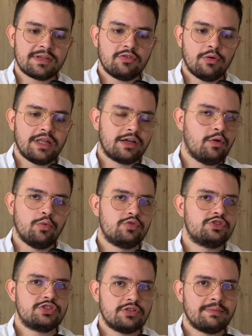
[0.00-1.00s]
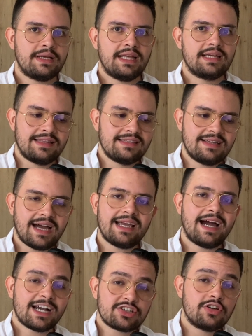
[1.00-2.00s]
go like, oh shit, man, like this guy
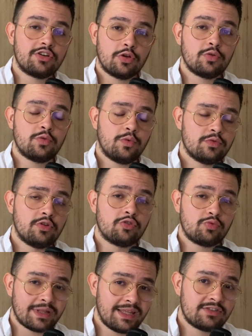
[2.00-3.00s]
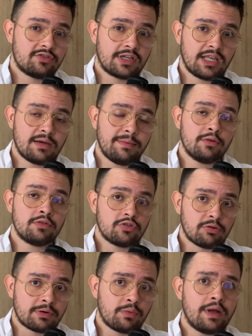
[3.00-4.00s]
actually knows what he's talking about,
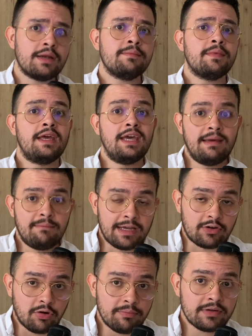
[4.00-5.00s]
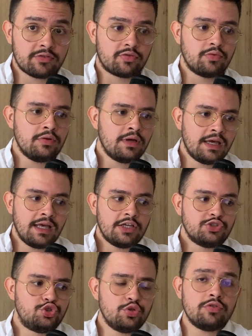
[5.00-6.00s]
number one. And number two,
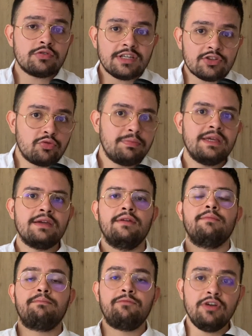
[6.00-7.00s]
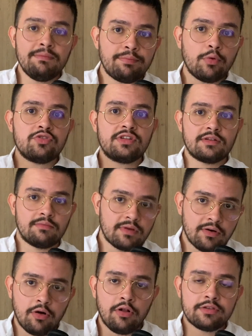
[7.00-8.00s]
you don't need to be reposting
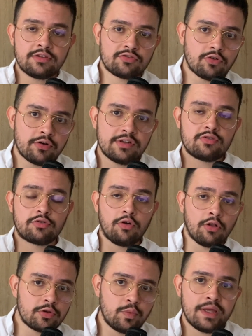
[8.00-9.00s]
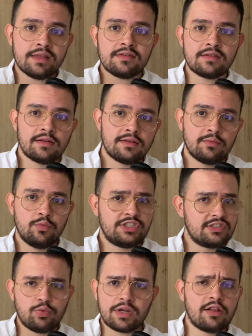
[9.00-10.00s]
old stories or old wins, which
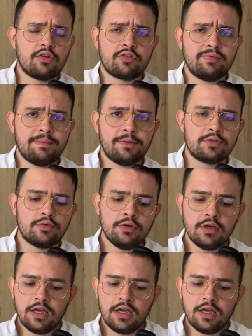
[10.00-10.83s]
is what a lot of people do,